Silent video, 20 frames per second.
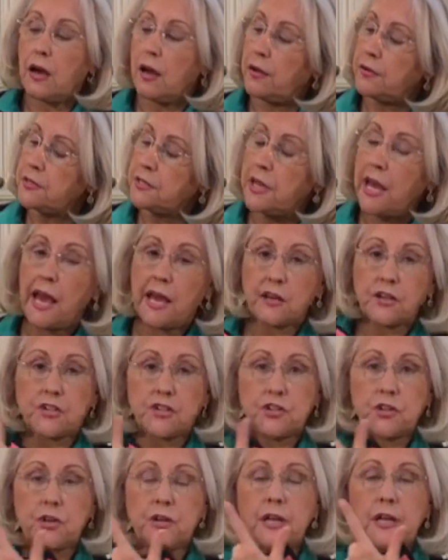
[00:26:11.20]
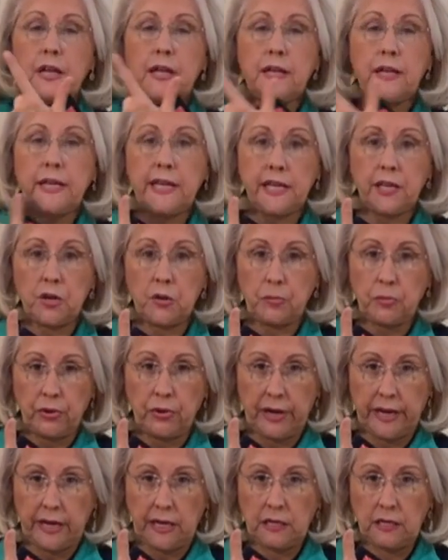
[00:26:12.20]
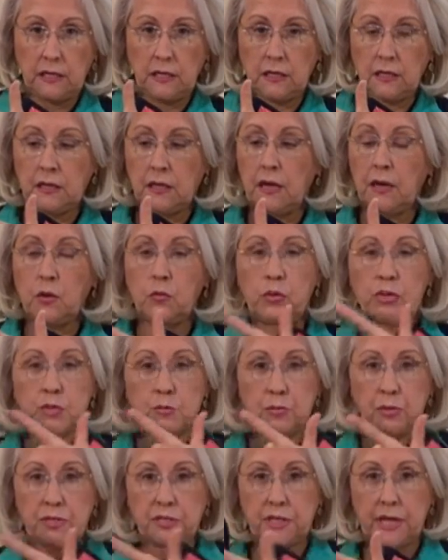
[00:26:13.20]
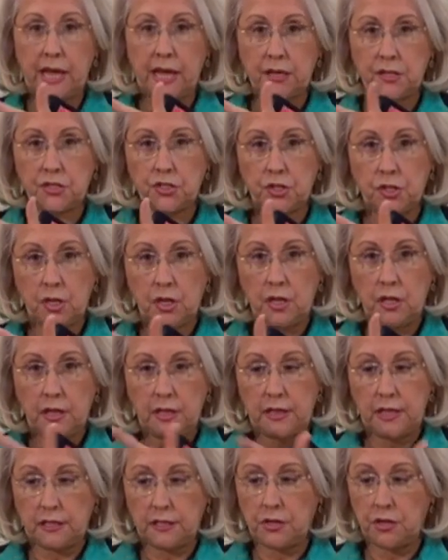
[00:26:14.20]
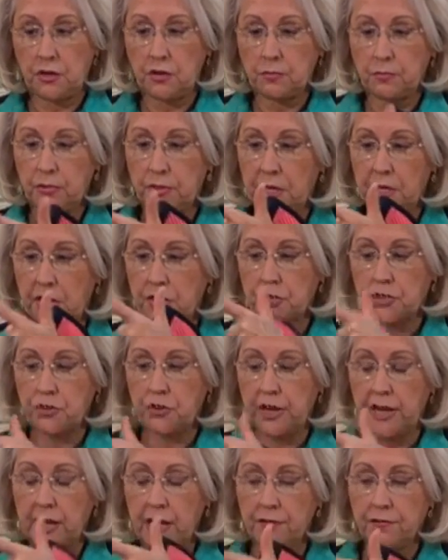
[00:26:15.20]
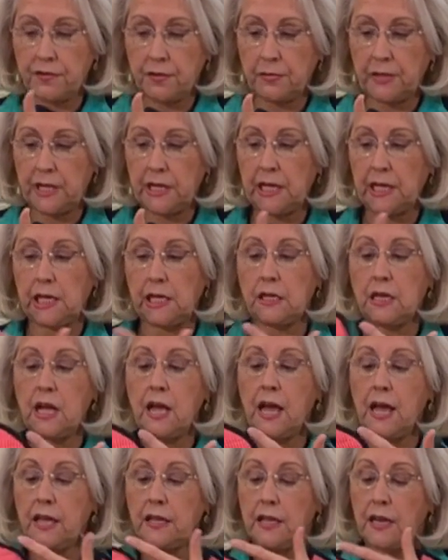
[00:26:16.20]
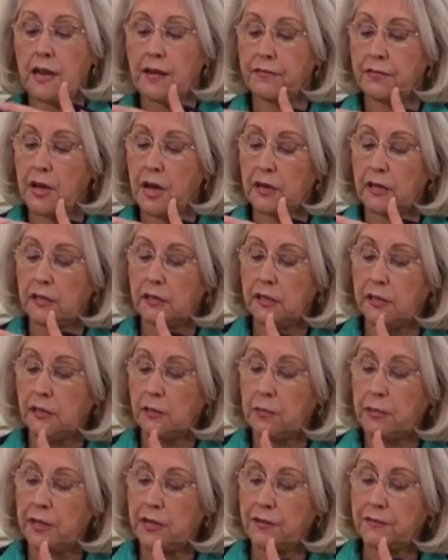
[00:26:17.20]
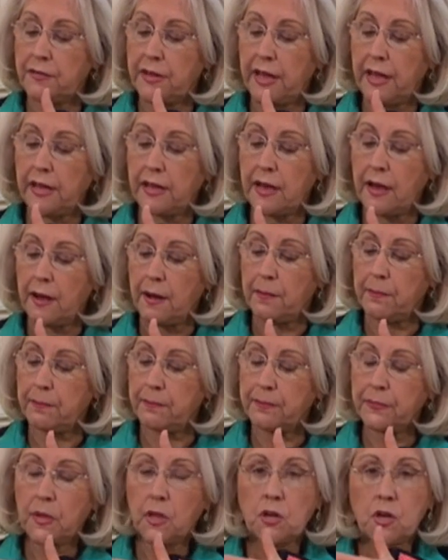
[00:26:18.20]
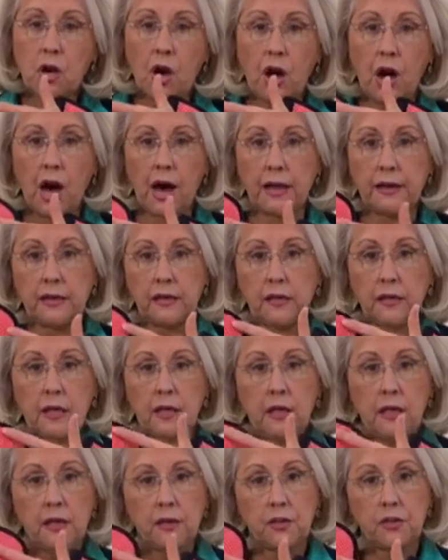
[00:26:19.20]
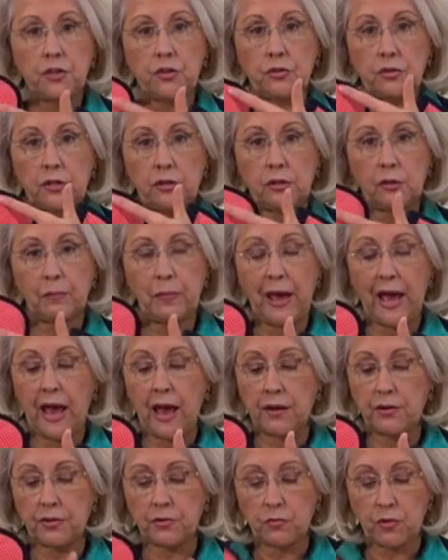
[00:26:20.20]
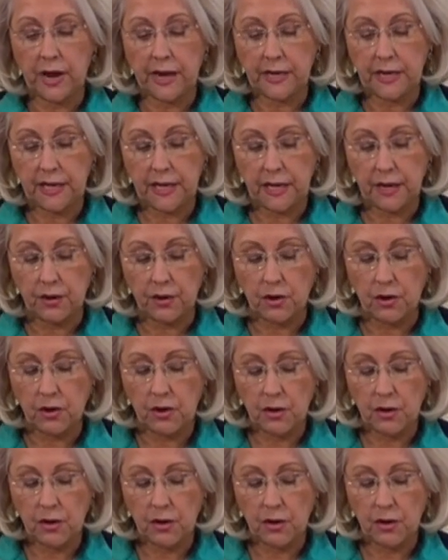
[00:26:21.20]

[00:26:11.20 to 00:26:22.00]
textured neoprene, which protects protects your hand from the heat. And then I've got a little bit of a cotton, cute little pattern right here.